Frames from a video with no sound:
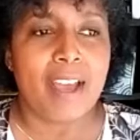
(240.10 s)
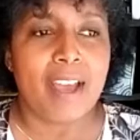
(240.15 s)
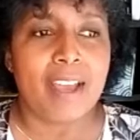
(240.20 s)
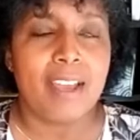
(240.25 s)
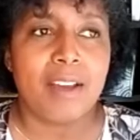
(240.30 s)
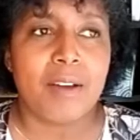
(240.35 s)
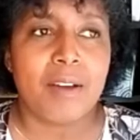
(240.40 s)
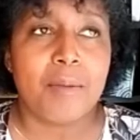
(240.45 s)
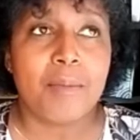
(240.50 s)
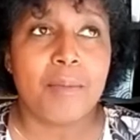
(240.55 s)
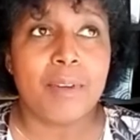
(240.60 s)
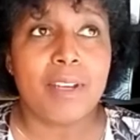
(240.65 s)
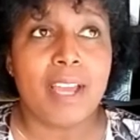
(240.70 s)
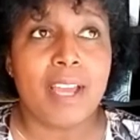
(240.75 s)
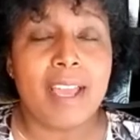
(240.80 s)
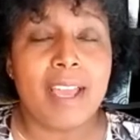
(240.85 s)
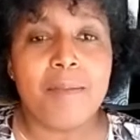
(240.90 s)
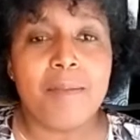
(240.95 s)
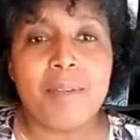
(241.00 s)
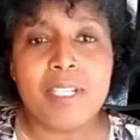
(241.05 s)
am
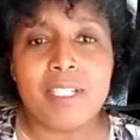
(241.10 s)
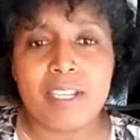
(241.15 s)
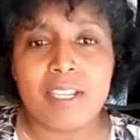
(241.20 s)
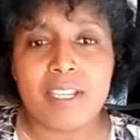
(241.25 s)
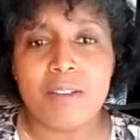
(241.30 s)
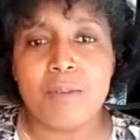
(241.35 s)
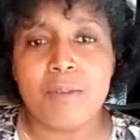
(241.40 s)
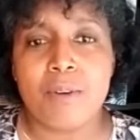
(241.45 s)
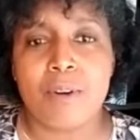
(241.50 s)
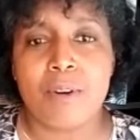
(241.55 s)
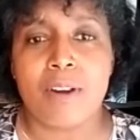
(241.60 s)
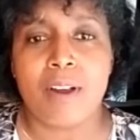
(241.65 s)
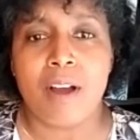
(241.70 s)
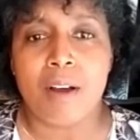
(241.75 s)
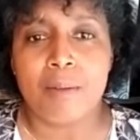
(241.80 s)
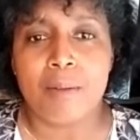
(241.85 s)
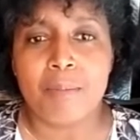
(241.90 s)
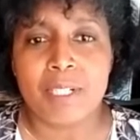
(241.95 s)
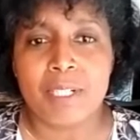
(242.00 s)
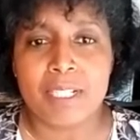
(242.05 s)
ABD, or
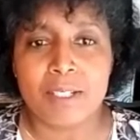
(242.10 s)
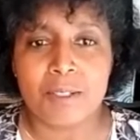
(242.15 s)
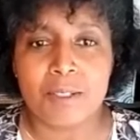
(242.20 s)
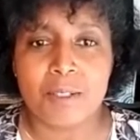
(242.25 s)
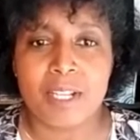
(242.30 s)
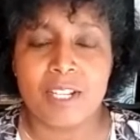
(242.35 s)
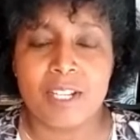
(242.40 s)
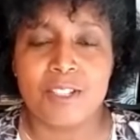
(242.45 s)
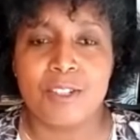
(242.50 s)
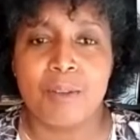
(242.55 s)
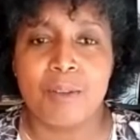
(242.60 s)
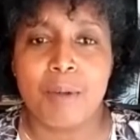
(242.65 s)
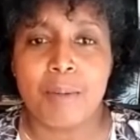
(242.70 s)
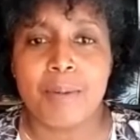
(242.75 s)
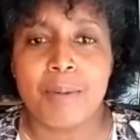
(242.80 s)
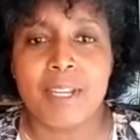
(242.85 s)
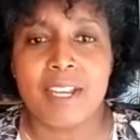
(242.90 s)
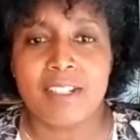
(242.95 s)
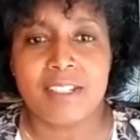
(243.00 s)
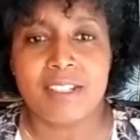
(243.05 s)
all but dissertation, on my
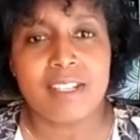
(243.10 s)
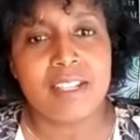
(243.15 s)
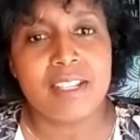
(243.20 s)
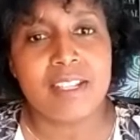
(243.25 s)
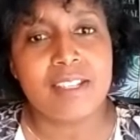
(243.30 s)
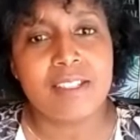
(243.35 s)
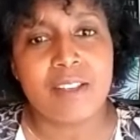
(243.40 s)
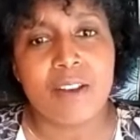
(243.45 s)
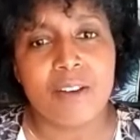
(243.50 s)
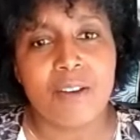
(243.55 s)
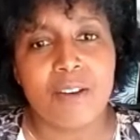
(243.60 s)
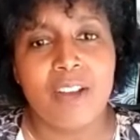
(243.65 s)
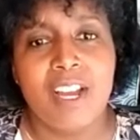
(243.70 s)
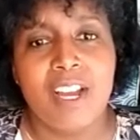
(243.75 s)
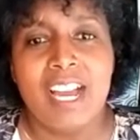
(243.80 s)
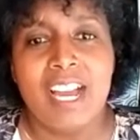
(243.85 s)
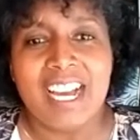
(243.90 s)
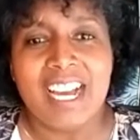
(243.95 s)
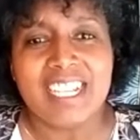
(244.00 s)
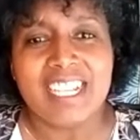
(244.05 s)
PhD. So
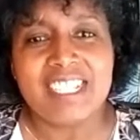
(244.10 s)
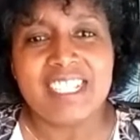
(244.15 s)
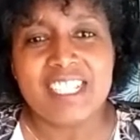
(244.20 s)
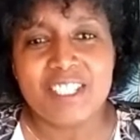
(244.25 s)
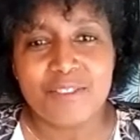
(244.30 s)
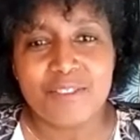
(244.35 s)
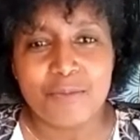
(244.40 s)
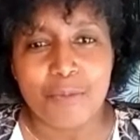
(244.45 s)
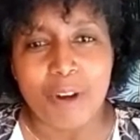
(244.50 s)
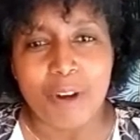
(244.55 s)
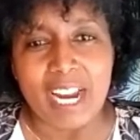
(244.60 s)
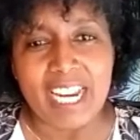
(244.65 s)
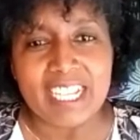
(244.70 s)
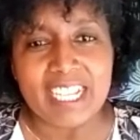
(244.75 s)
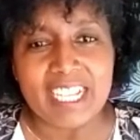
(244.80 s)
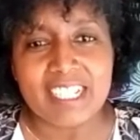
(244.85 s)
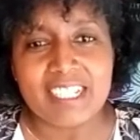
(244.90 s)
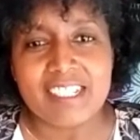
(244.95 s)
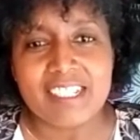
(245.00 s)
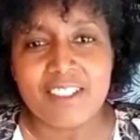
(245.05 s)
I just
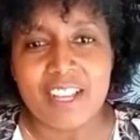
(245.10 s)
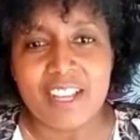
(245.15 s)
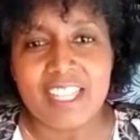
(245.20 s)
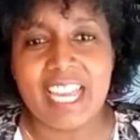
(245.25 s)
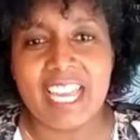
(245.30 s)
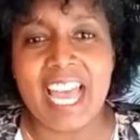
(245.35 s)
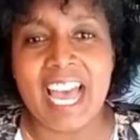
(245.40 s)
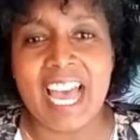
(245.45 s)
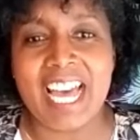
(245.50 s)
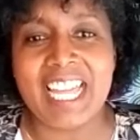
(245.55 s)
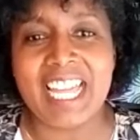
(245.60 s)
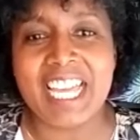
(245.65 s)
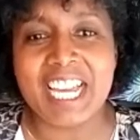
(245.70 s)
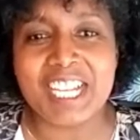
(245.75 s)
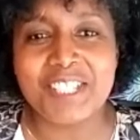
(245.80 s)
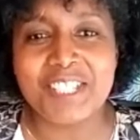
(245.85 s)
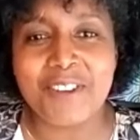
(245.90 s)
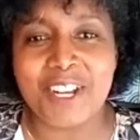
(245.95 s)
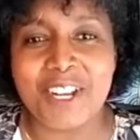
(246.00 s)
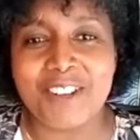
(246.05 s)
write. So I think
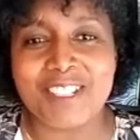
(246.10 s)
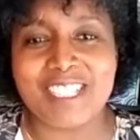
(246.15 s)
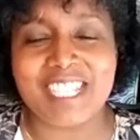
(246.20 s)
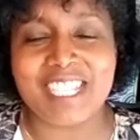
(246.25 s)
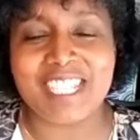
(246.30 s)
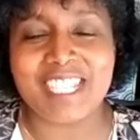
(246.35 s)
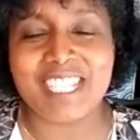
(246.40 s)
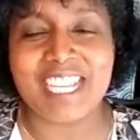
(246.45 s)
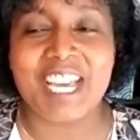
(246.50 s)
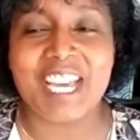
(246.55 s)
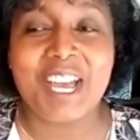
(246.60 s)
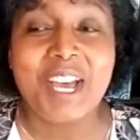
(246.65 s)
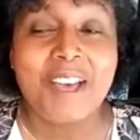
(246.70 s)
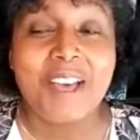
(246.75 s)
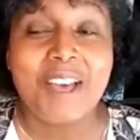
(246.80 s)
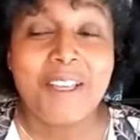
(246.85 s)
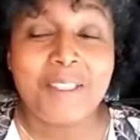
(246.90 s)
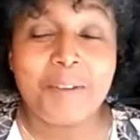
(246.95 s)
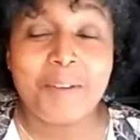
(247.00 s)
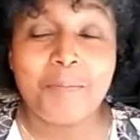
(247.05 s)
it's one of those things.
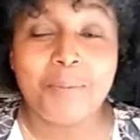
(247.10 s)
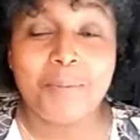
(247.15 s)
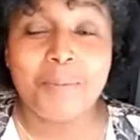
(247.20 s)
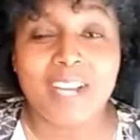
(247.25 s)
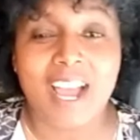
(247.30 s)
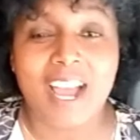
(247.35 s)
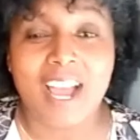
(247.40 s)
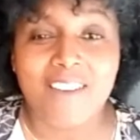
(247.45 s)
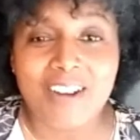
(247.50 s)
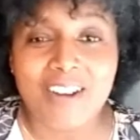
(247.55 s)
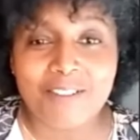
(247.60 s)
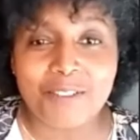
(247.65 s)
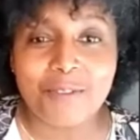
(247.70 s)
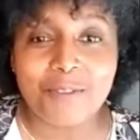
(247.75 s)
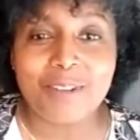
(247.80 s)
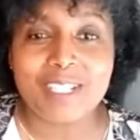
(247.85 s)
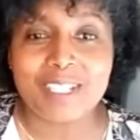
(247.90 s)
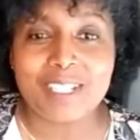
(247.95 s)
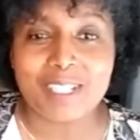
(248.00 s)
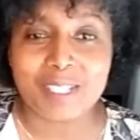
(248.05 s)
The book, however,
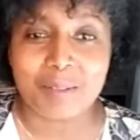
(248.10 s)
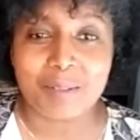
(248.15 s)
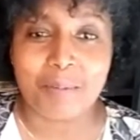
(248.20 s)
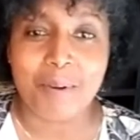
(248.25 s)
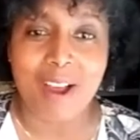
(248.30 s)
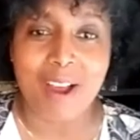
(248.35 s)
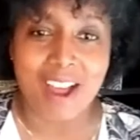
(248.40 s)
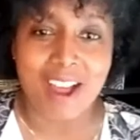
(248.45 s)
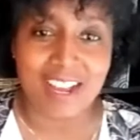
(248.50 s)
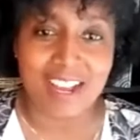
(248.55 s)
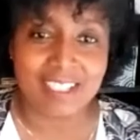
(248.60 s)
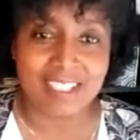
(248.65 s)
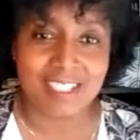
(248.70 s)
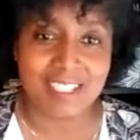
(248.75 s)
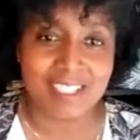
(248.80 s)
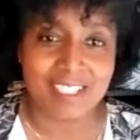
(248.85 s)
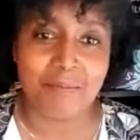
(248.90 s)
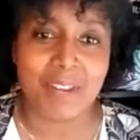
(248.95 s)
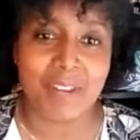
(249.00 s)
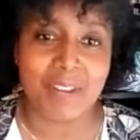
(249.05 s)
was a surprise
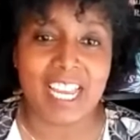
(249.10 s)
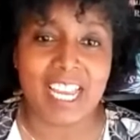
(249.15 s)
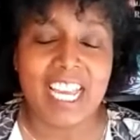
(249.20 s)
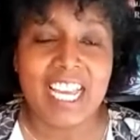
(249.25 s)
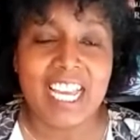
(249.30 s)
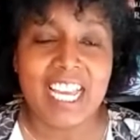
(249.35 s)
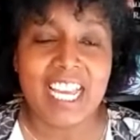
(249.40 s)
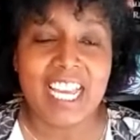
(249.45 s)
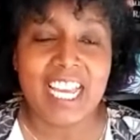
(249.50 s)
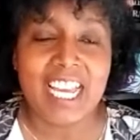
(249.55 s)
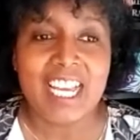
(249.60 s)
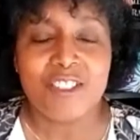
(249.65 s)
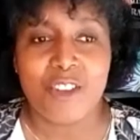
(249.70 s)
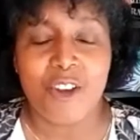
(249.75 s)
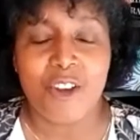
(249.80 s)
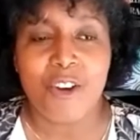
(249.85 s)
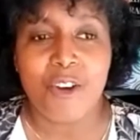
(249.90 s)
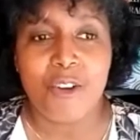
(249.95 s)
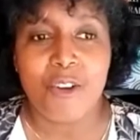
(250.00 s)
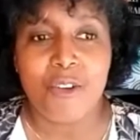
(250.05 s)
to me.
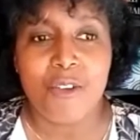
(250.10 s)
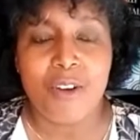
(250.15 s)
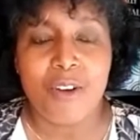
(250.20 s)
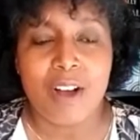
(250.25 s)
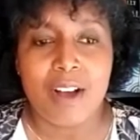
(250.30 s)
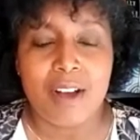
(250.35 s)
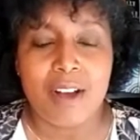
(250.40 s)
So